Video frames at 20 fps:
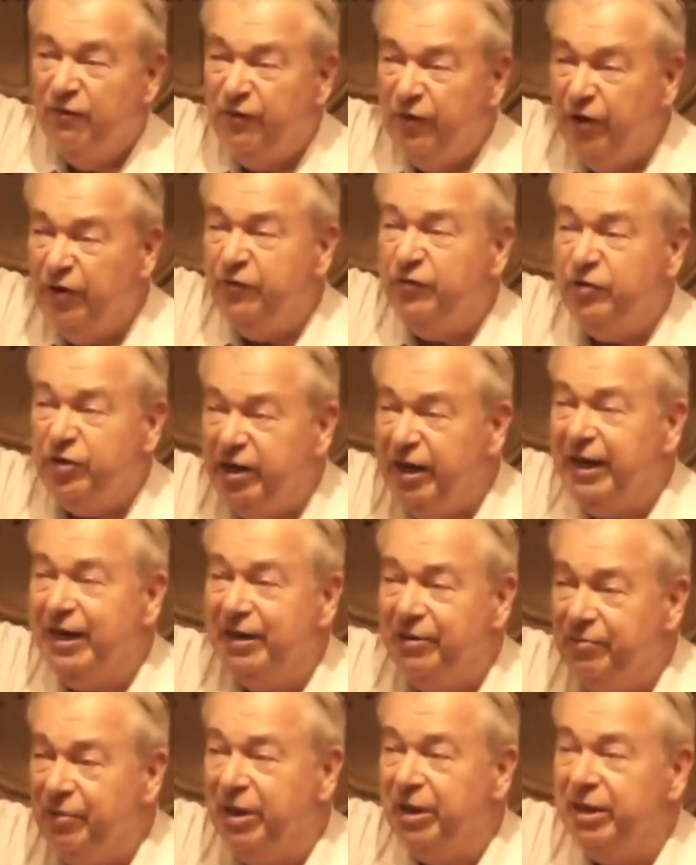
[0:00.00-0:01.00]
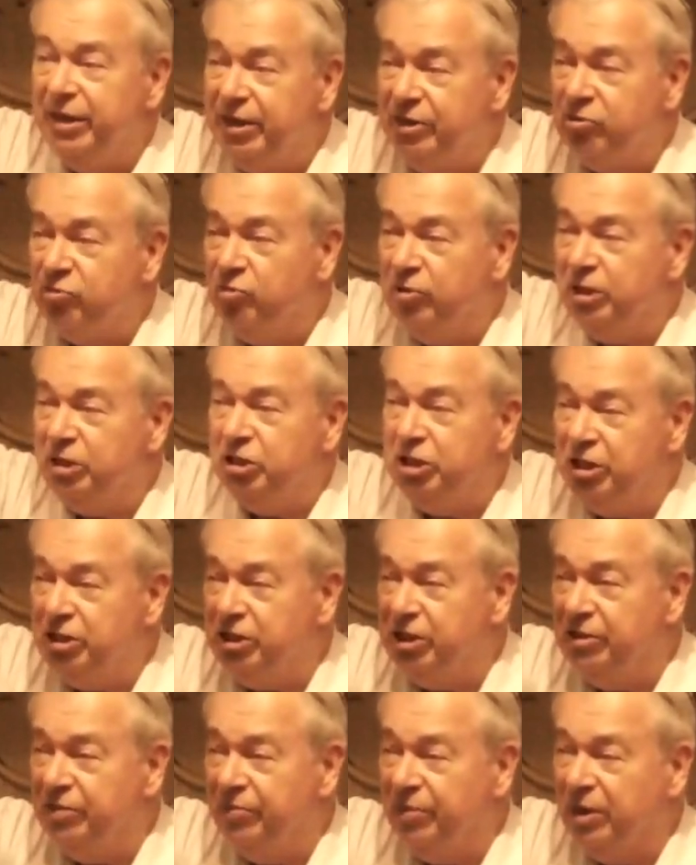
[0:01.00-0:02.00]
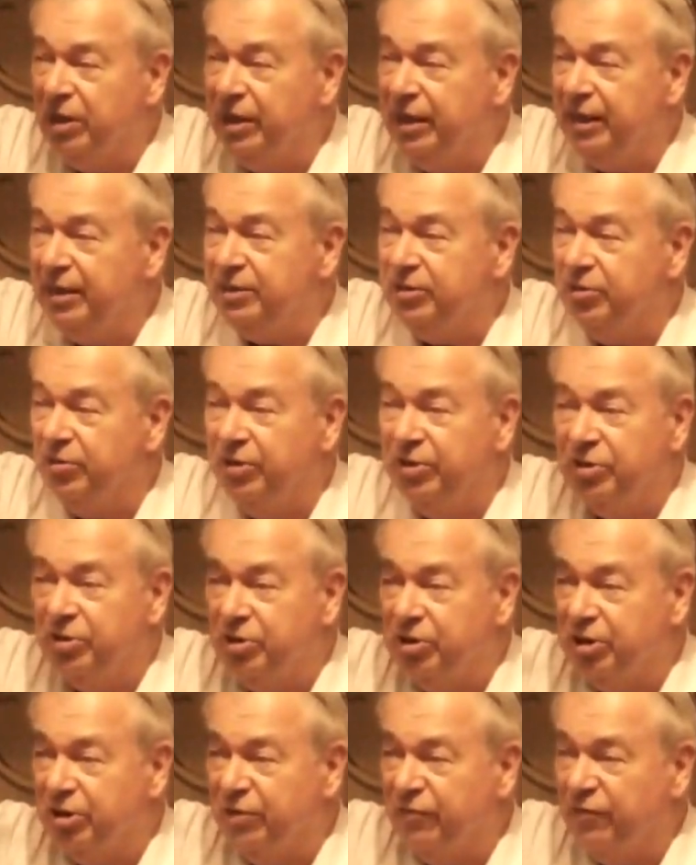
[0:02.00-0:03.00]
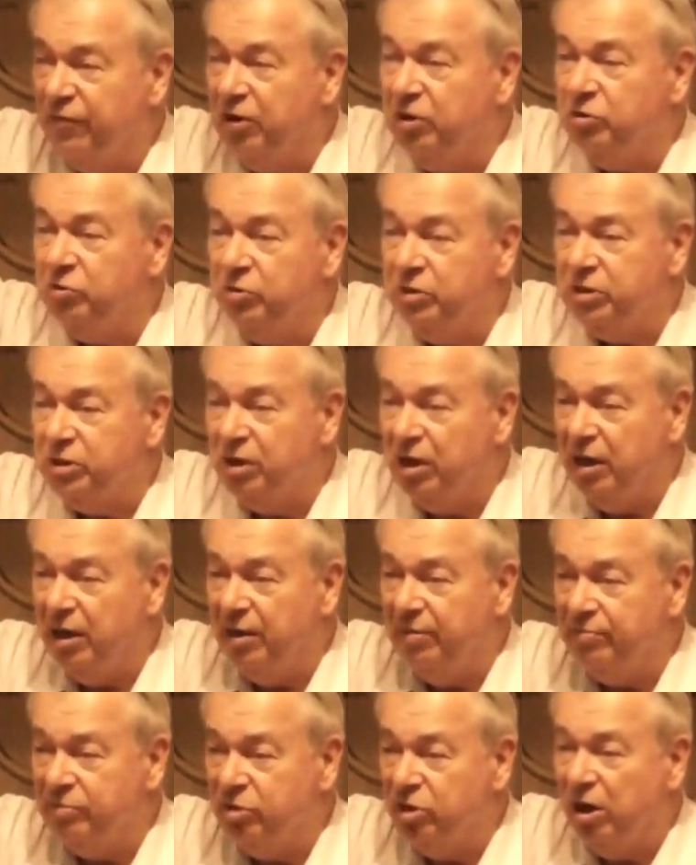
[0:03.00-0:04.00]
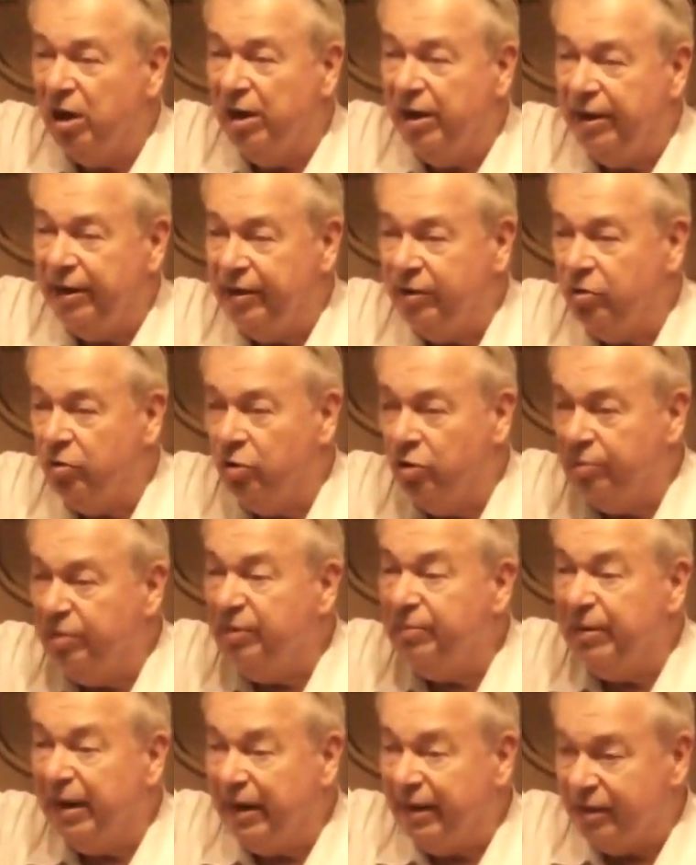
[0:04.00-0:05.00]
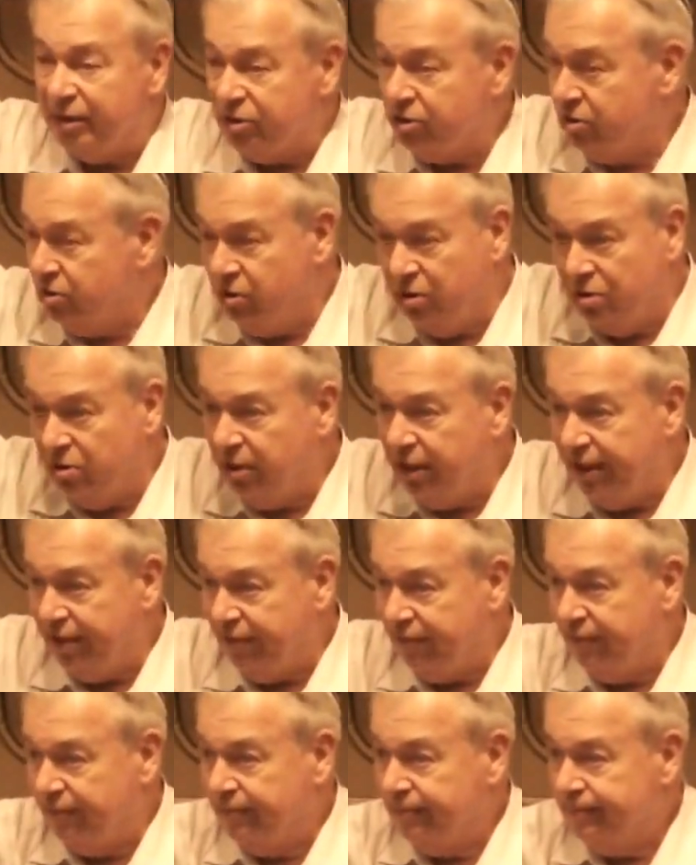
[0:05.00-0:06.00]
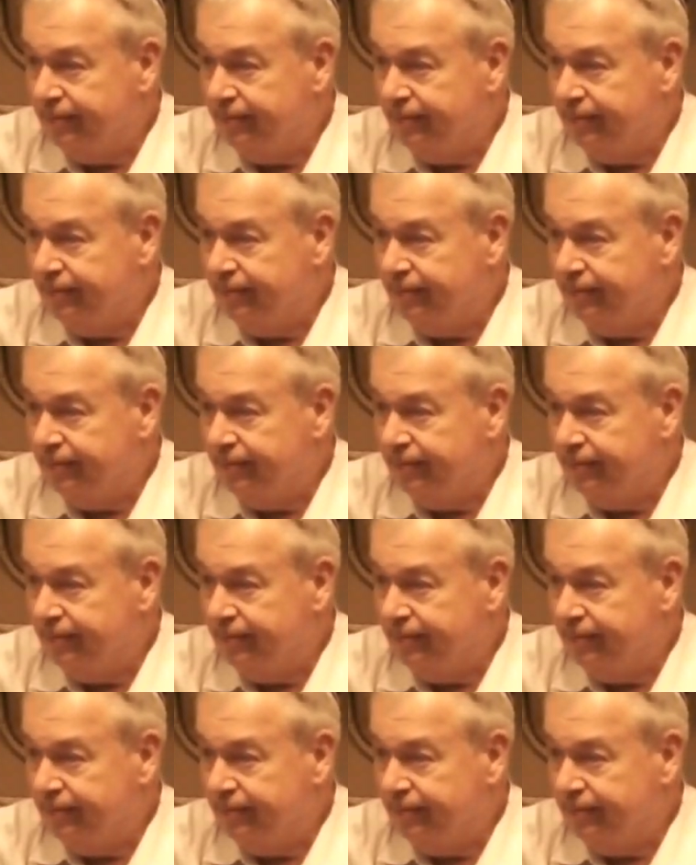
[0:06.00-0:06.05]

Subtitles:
15 million Christians in the Middle East are either going to convert to Islam, die, or be banished, leave.